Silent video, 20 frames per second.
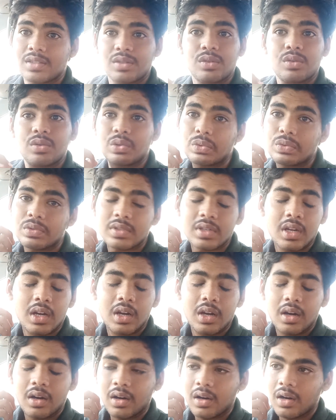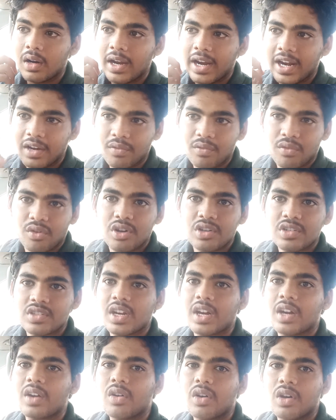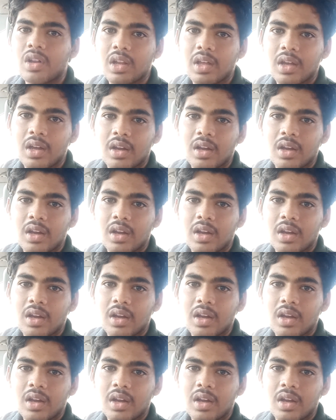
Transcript: you use hand wash and all,